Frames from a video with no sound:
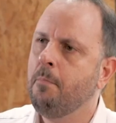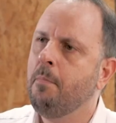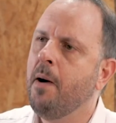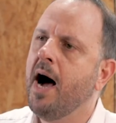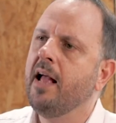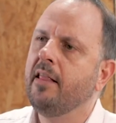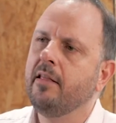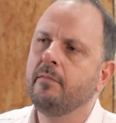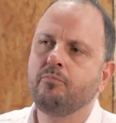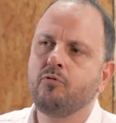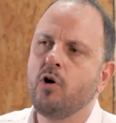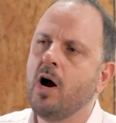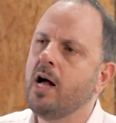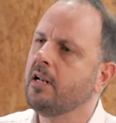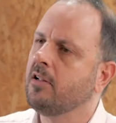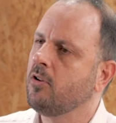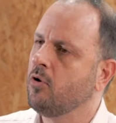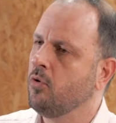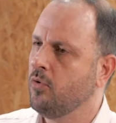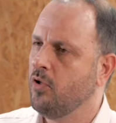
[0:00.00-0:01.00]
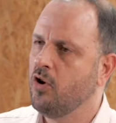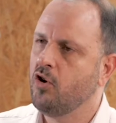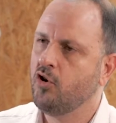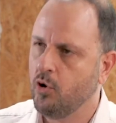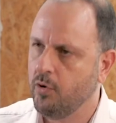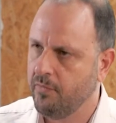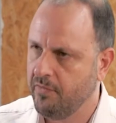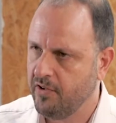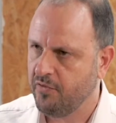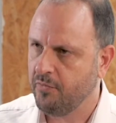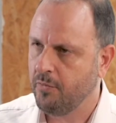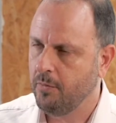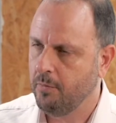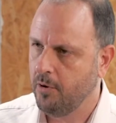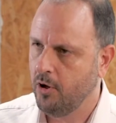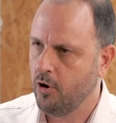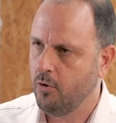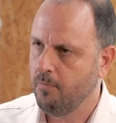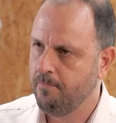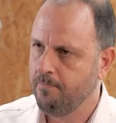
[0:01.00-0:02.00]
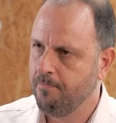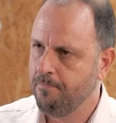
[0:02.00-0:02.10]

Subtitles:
buy the product or the service from you.